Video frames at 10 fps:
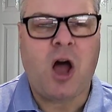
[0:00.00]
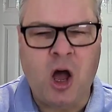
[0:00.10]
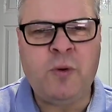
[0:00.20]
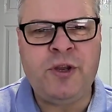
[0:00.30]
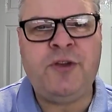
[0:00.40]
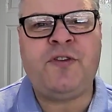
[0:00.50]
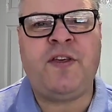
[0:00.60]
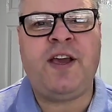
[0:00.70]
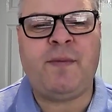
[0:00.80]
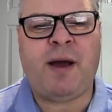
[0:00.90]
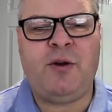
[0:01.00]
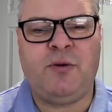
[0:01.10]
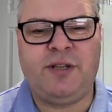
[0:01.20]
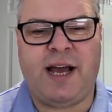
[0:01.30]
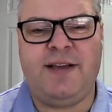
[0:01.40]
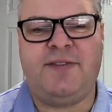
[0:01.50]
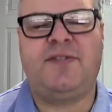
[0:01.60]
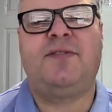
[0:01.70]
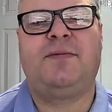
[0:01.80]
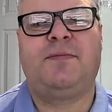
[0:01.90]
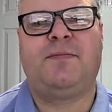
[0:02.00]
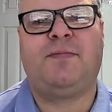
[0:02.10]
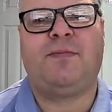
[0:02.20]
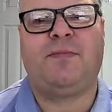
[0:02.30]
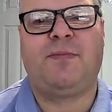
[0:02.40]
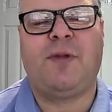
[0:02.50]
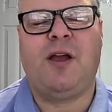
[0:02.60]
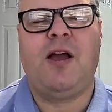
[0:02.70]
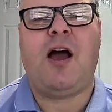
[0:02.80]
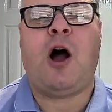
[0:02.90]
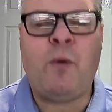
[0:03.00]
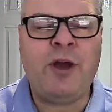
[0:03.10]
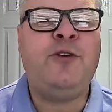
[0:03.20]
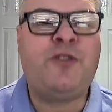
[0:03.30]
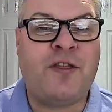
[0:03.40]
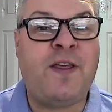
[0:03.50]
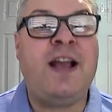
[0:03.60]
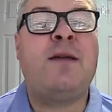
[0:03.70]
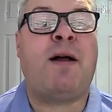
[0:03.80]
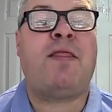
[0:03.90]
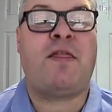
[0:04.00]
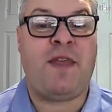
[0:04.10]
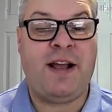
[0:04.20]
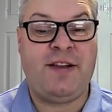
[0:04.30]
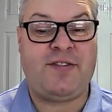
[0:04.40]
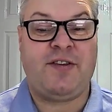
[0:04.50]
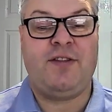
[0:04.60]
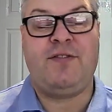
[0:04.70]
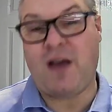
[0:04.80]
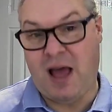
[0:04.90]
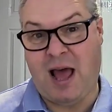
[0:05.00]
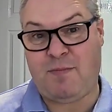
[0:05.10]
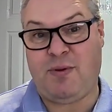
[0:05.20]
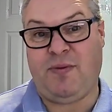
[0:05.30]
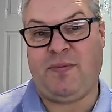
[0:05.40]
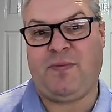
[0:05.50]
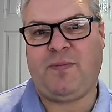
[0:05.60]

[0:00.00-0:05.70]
I want you to think about your days. I want you to think about the things that happen,